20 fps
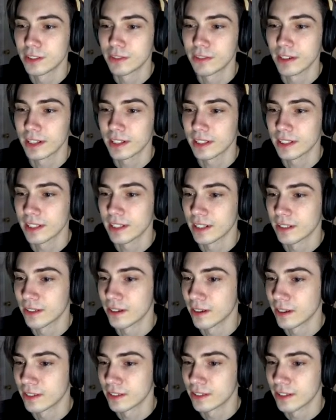directly on
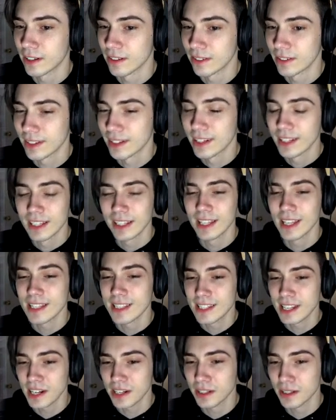hard ground.
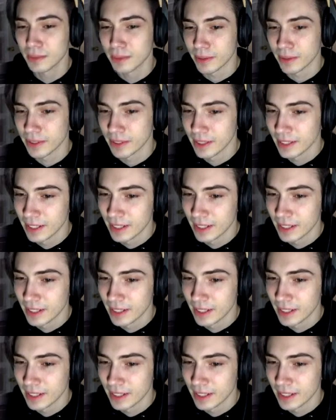That's terrible!